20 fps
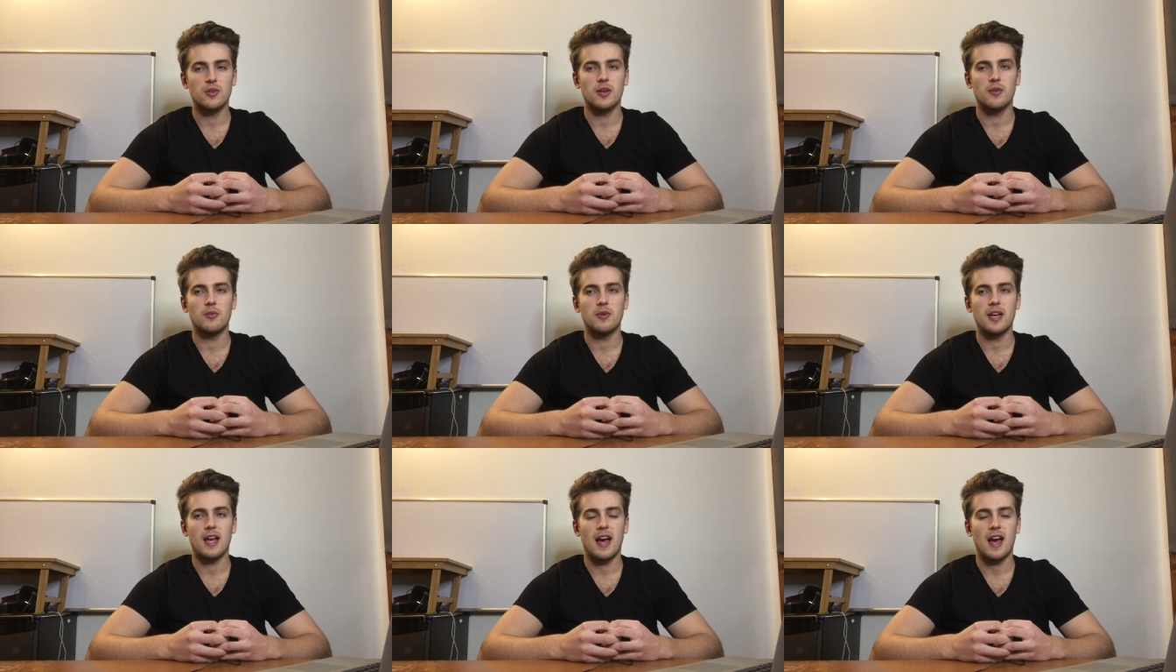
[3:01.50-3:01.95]
that
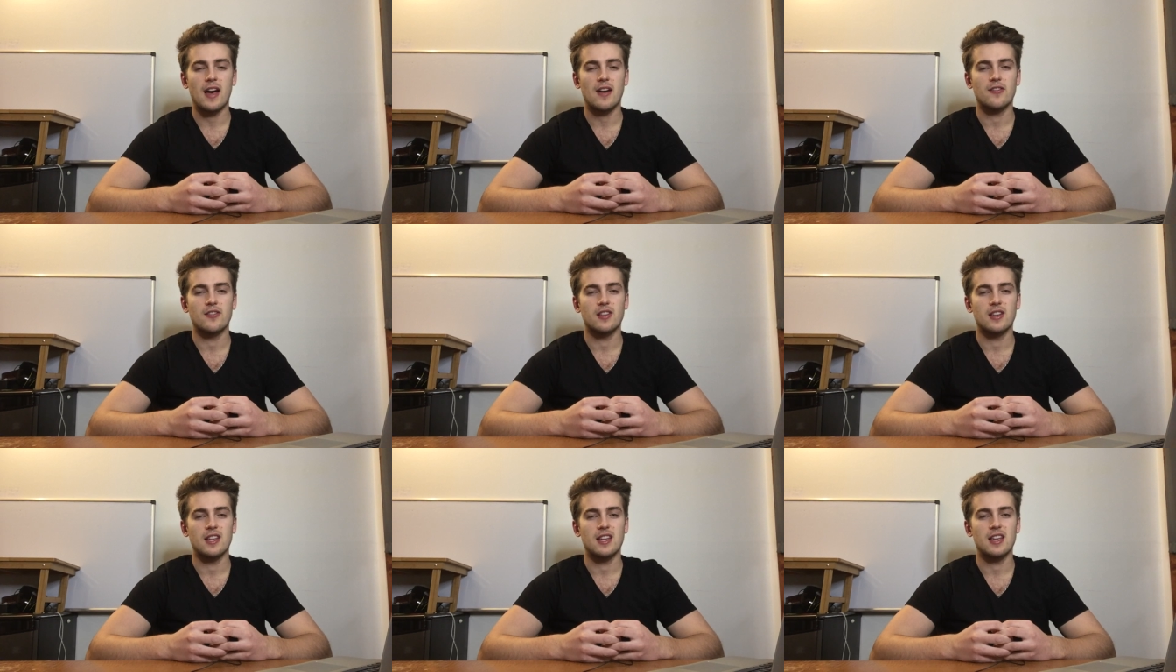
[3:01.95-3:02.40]
we have
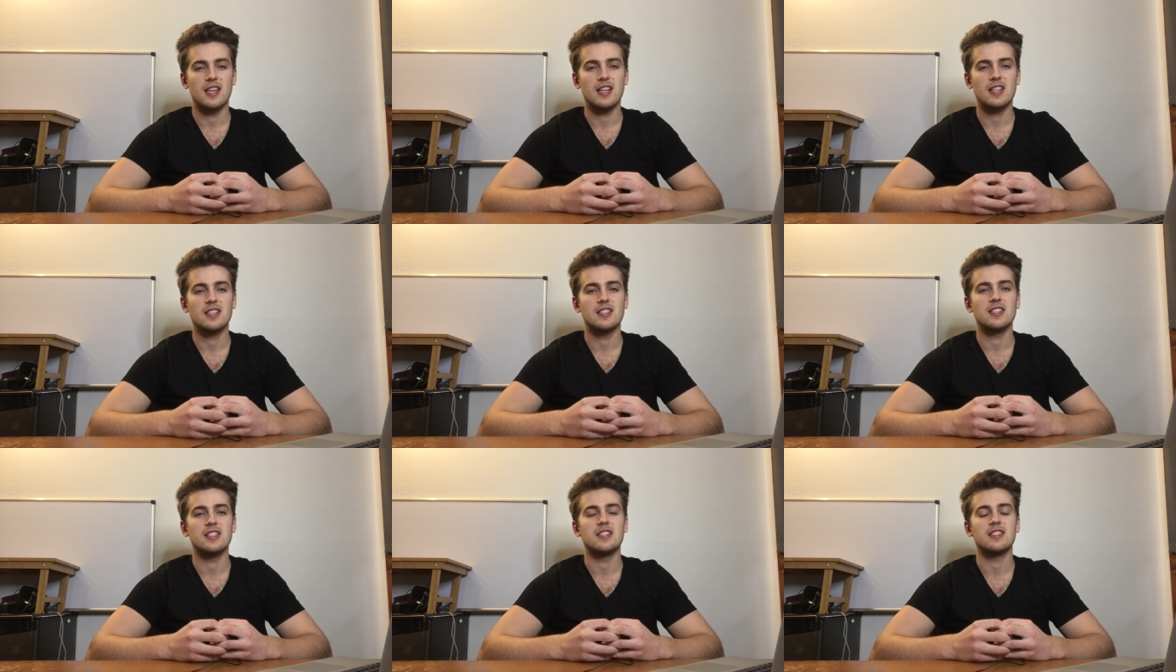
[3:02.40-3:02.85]
an
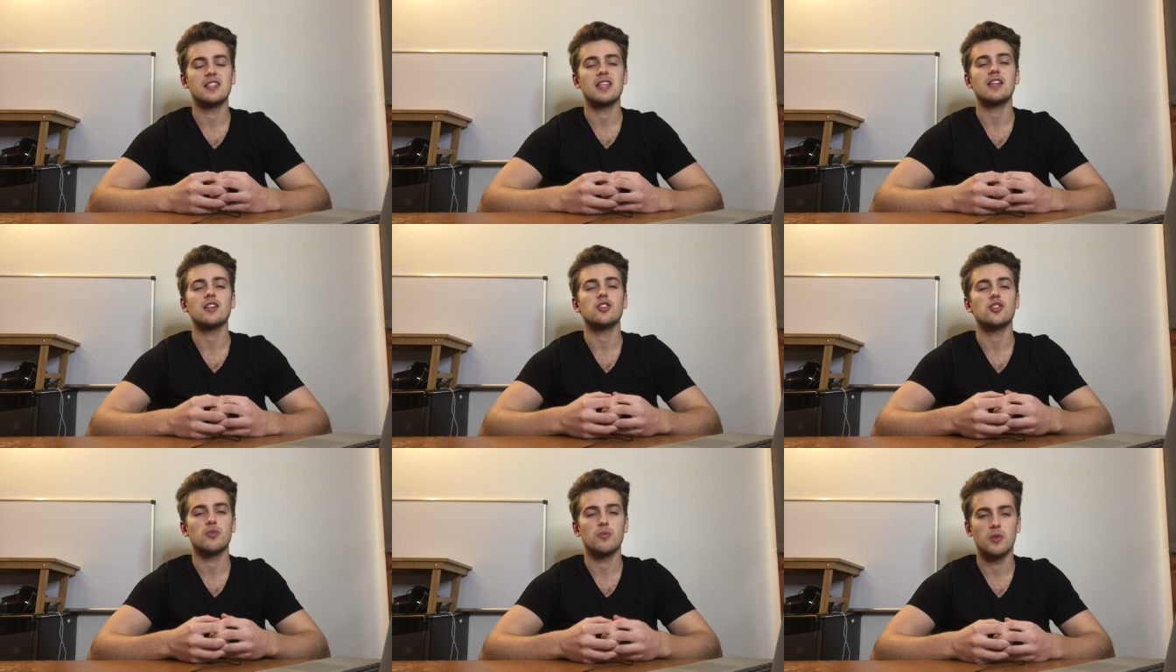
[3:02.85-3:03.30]

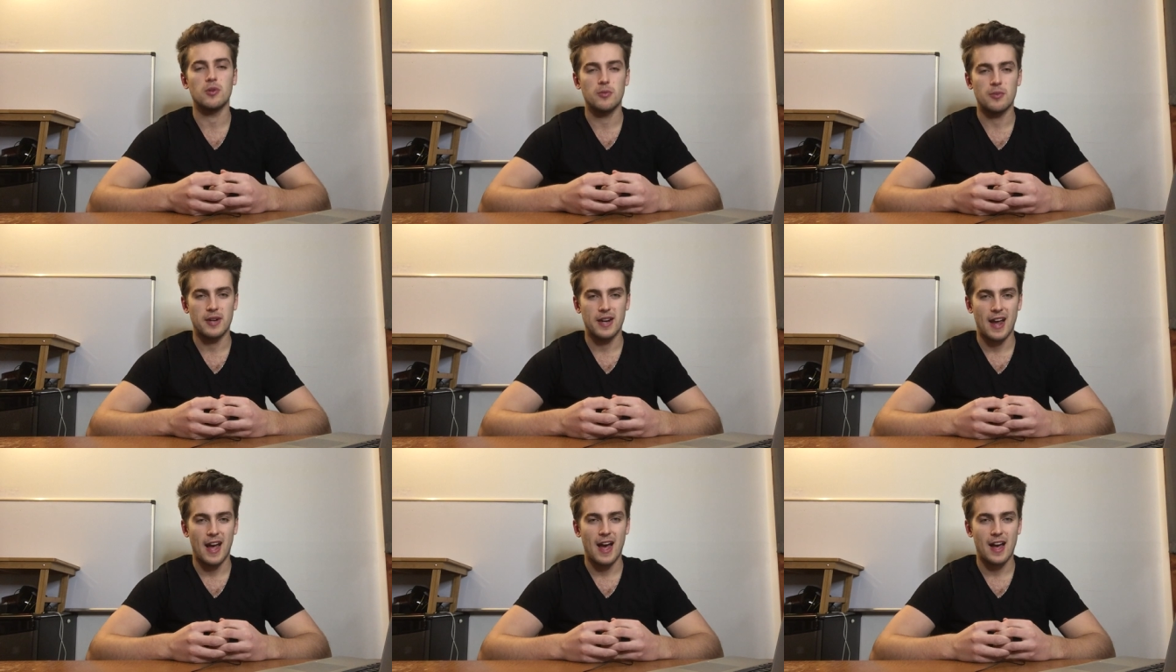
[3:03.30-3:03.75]
instinctual
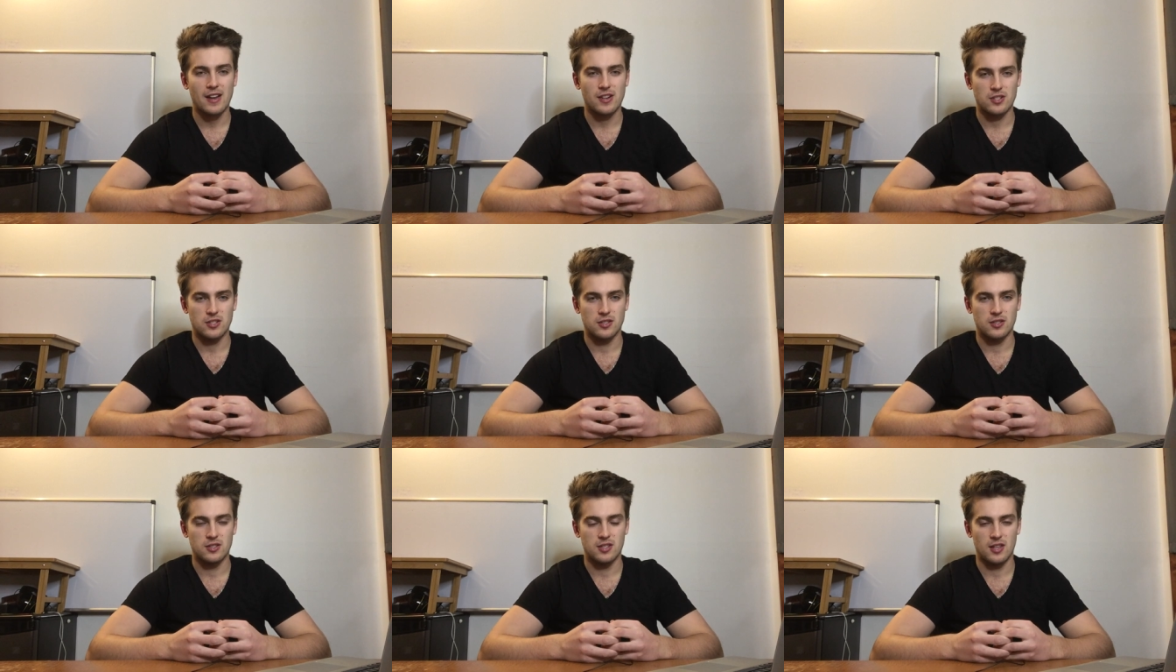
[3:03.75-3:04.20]

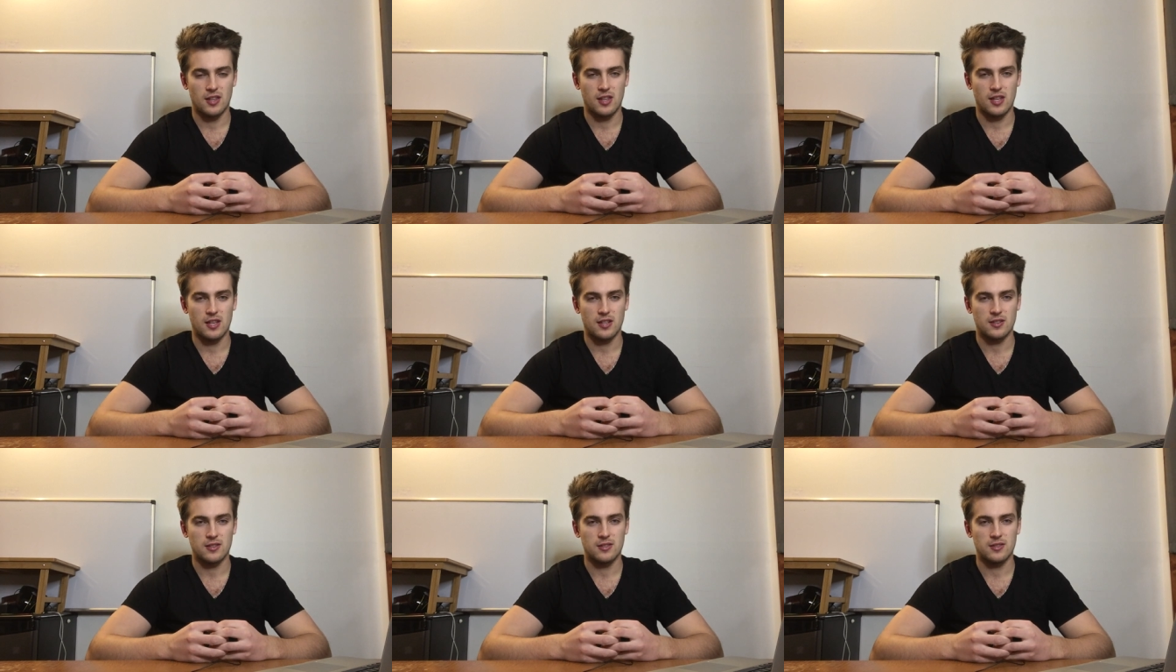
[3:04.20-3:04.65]
reaction to
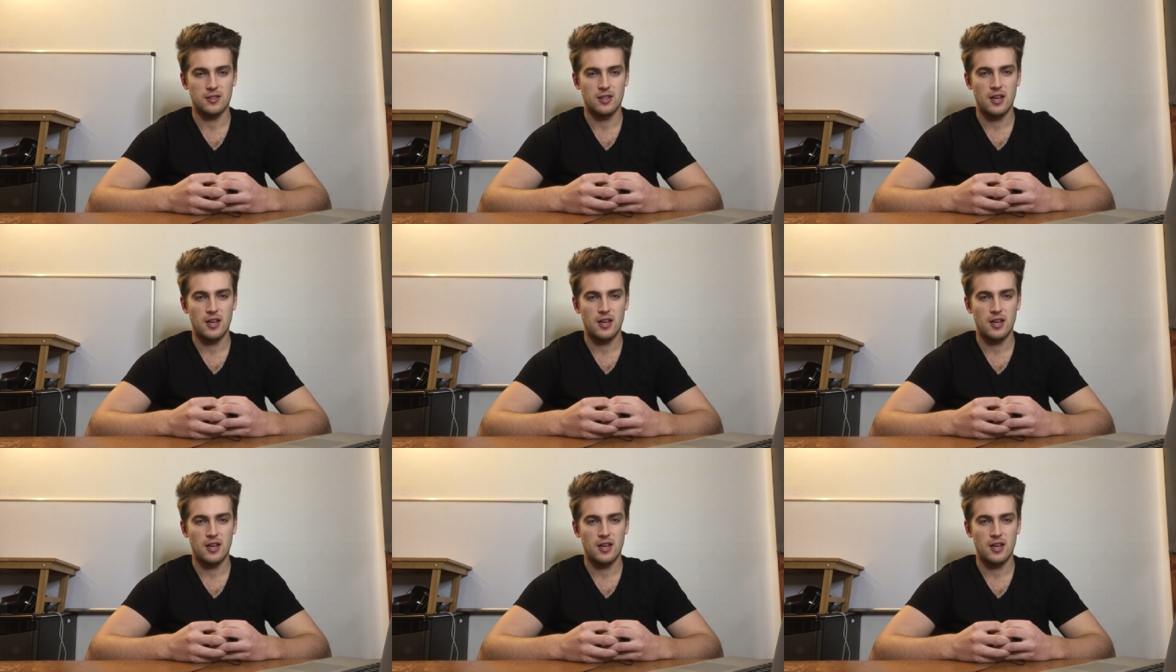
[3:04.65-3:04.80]
things.